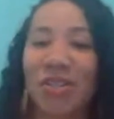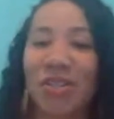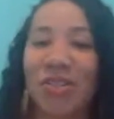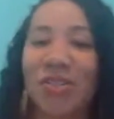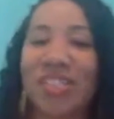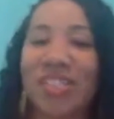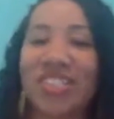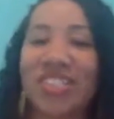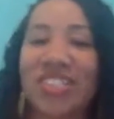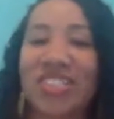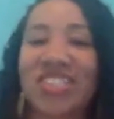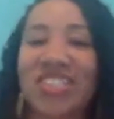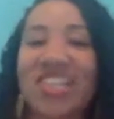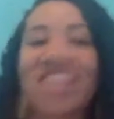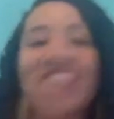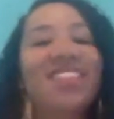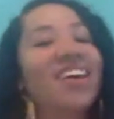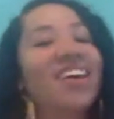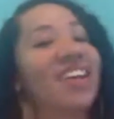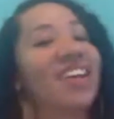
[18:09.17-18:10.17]
When she
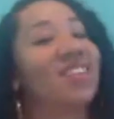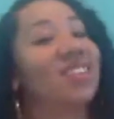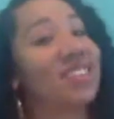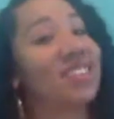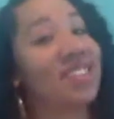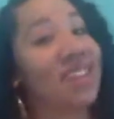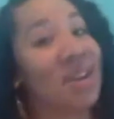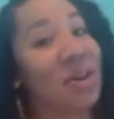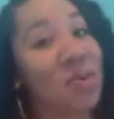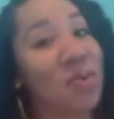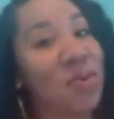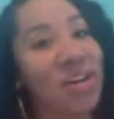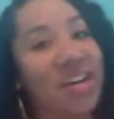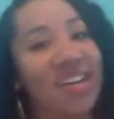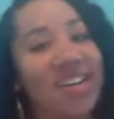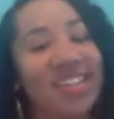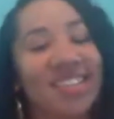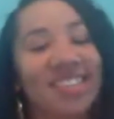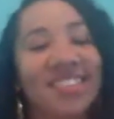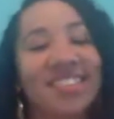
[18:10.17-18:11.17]
said that, I was like,
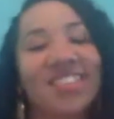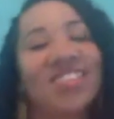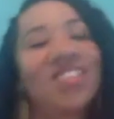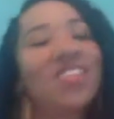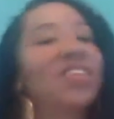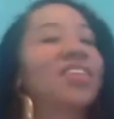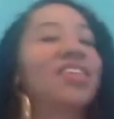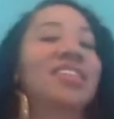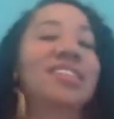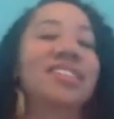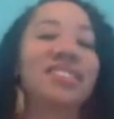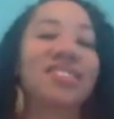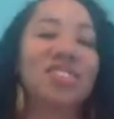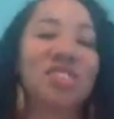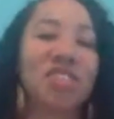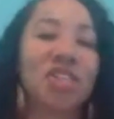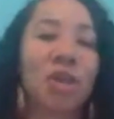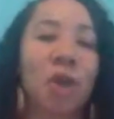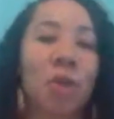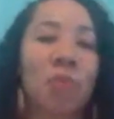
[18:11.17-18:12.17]
well,
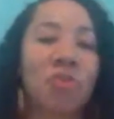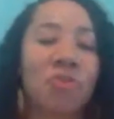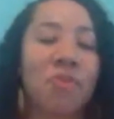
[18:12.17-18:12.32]
she'd go up to